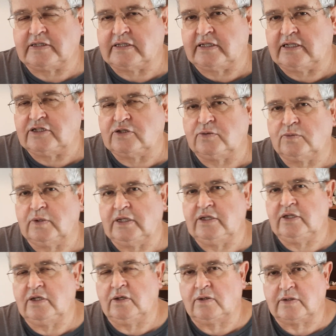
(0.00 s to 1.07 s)
And as you read
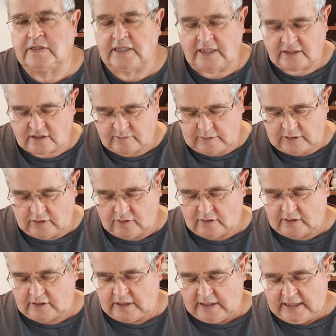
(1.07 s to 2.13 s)
the Old Testament, you're
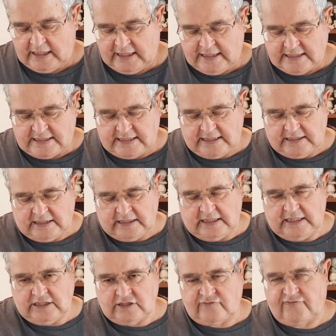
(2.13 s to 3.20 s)
going to see that
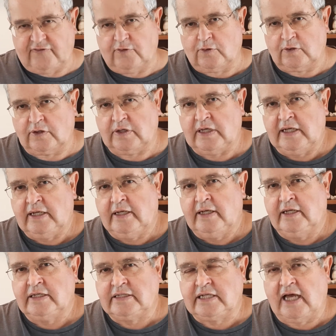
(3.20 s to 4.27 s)
these four
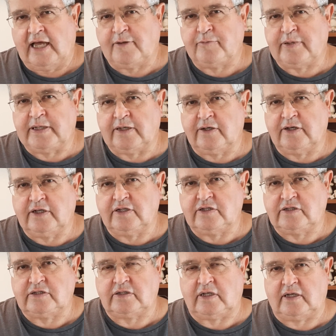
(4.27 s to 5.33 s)
time
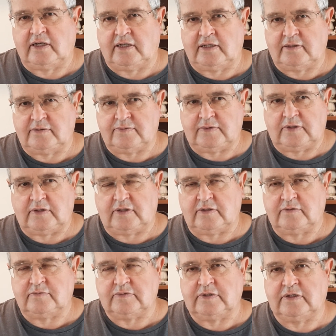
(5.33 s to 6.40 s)
periods
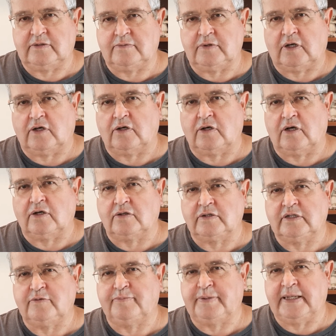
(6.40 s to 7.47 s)
are
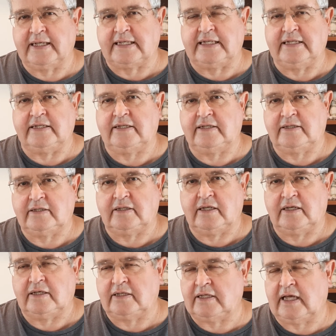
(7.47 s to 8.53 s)
depicted, and
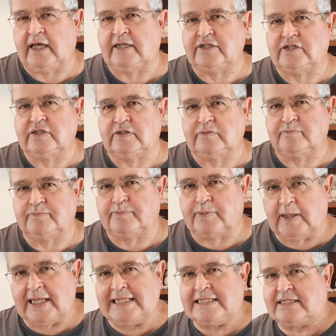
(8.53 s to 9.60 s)
as you
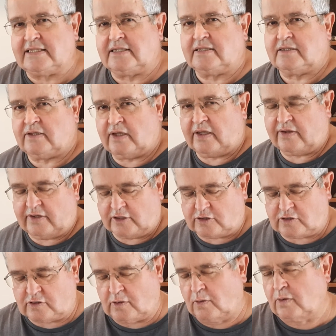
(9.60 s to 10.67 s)
place the
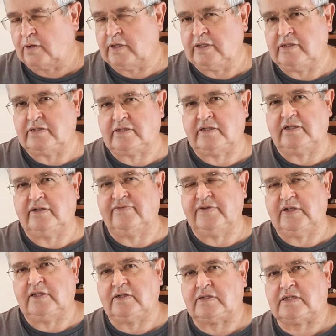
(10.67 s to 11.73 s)
stories and the
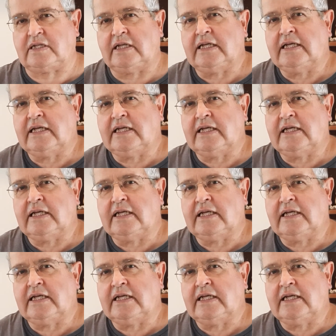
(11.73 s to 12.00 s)
events